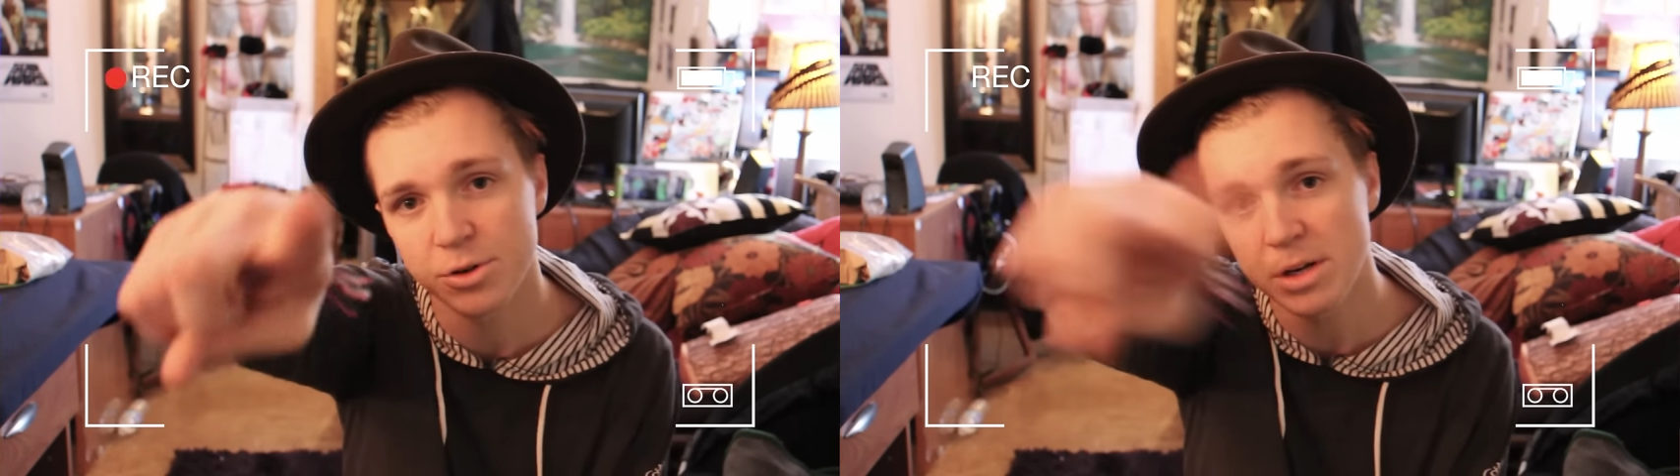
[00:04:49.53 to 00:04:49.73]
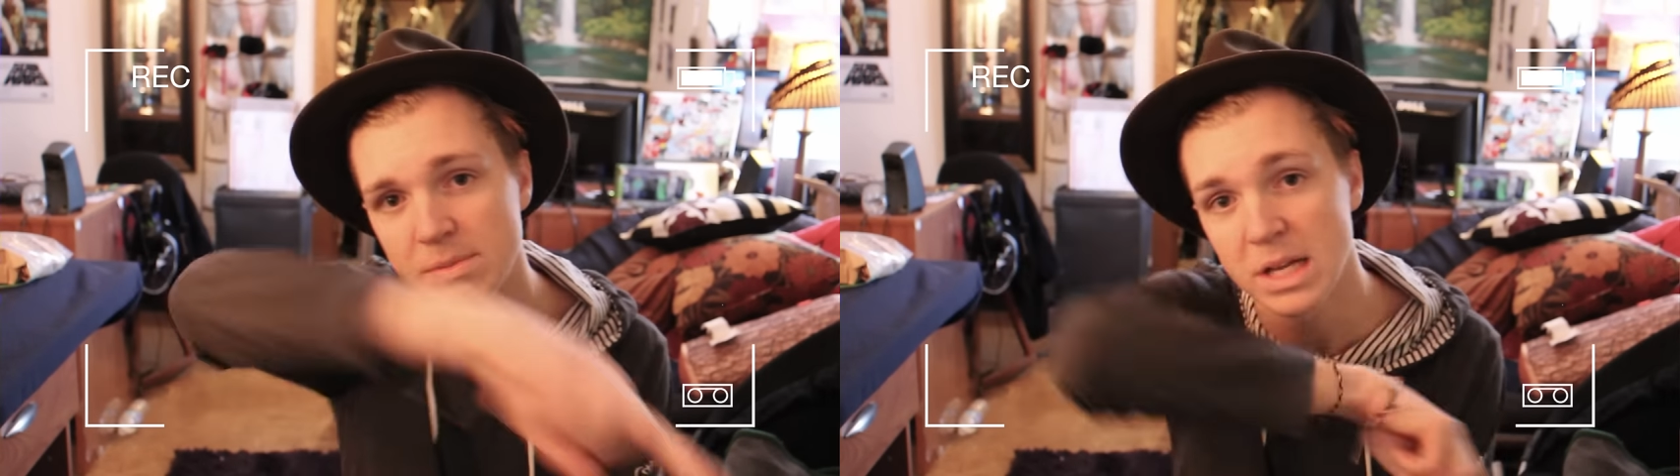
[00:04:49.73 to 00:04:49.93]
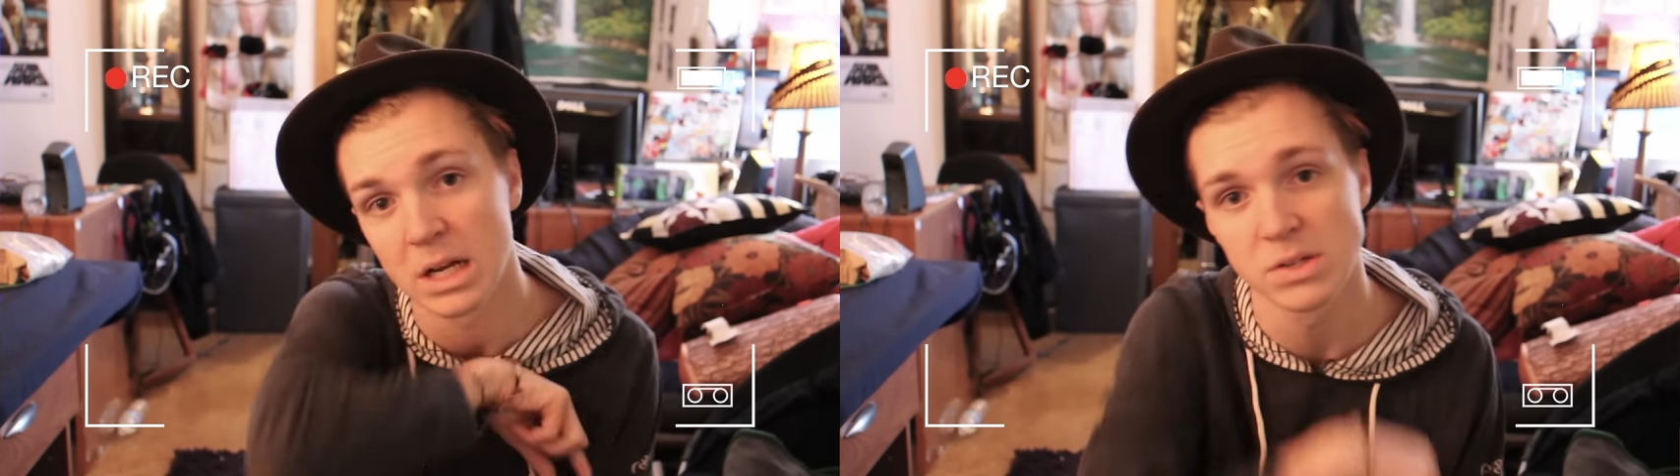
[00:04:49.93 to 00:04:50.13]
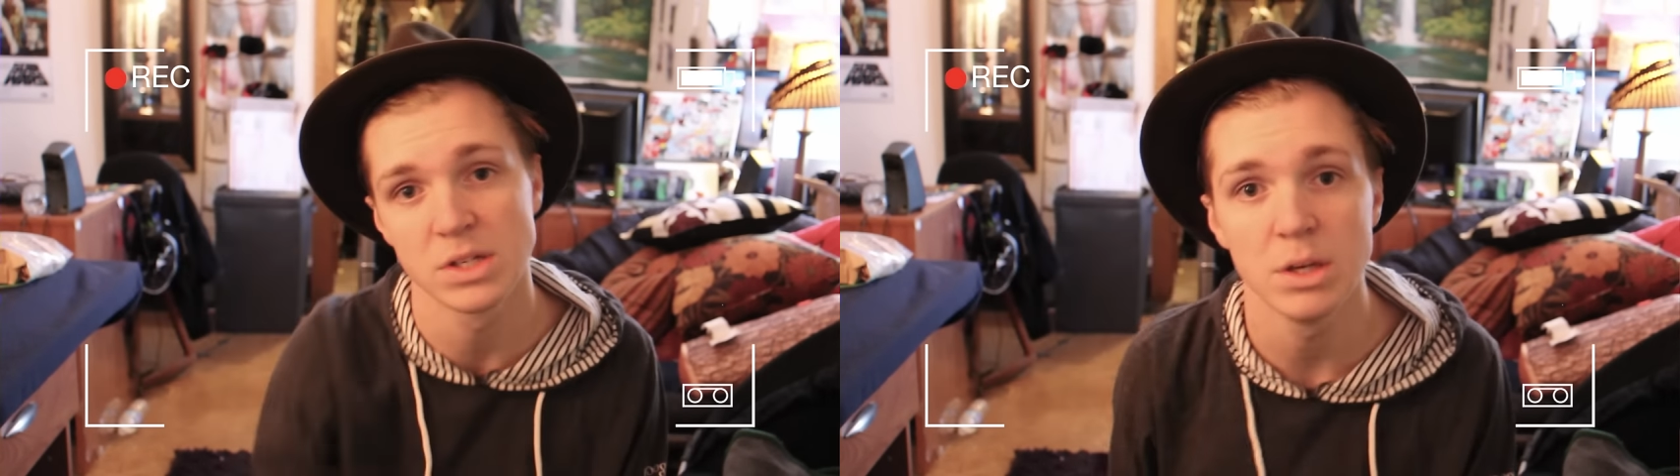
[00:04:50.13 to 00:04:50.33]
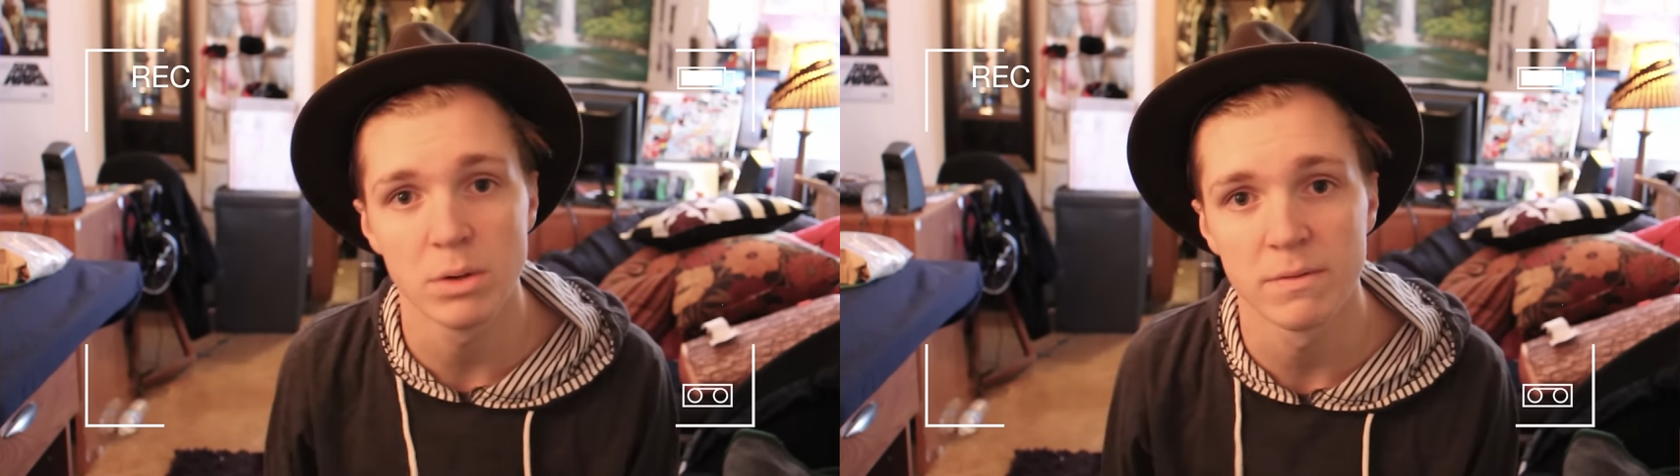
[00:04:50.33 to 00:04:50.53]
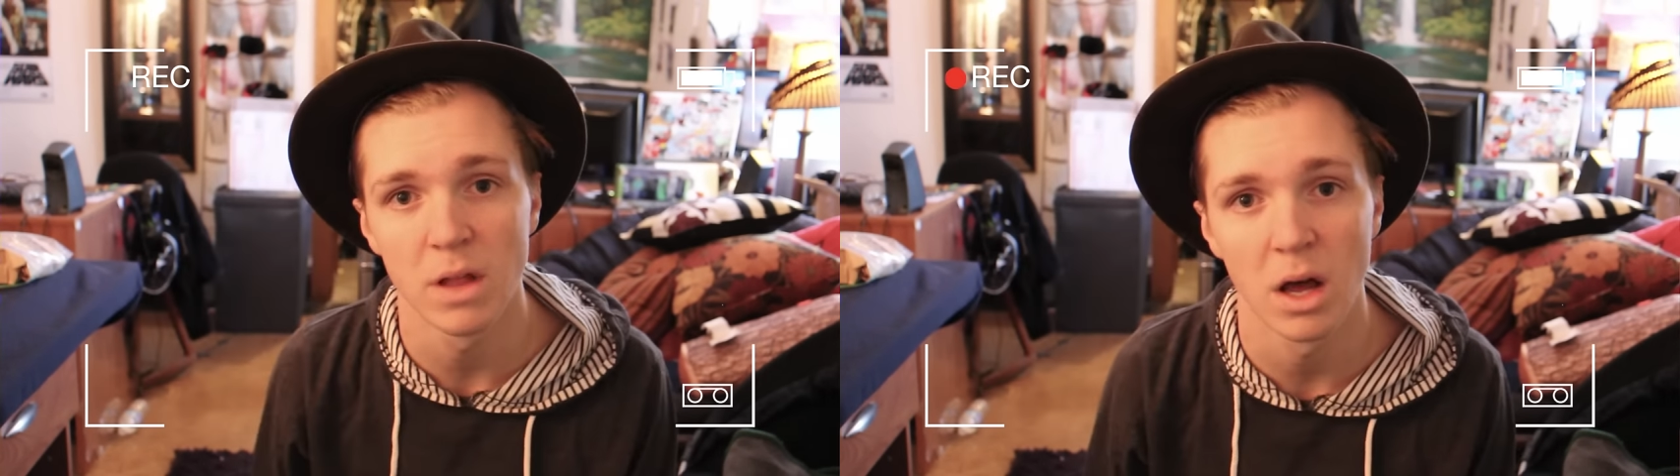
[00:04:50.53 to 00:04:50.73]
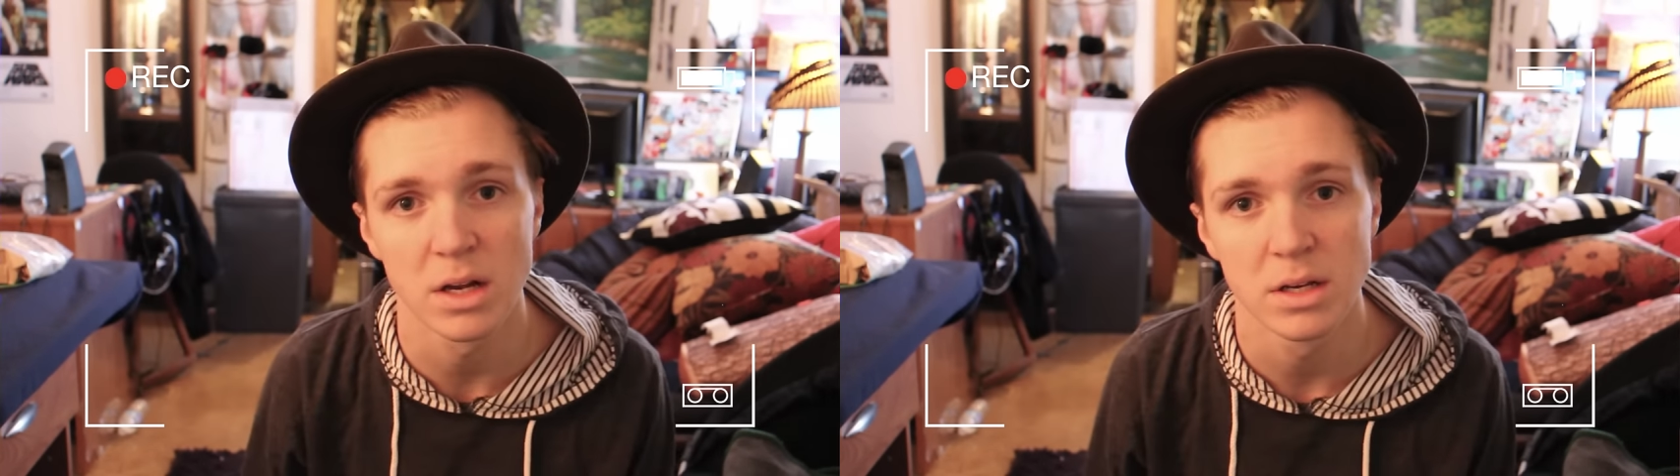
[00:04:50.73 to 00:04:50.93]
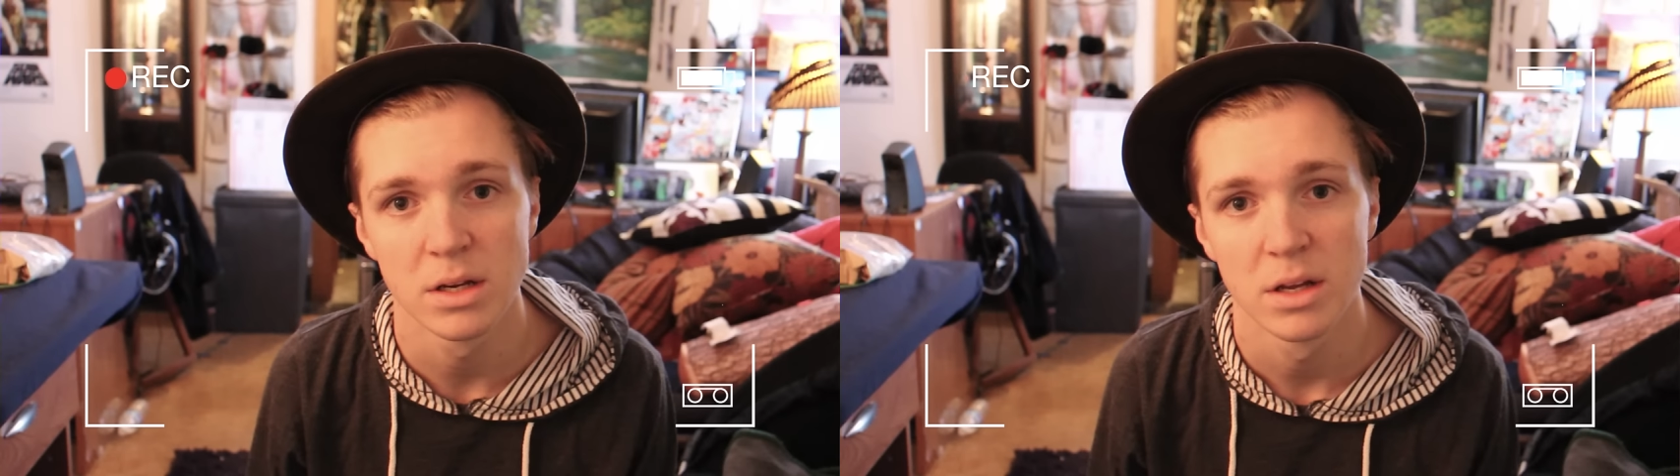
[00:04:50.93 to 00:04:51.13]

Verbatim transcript: dreams, and I'll see you in a vlog.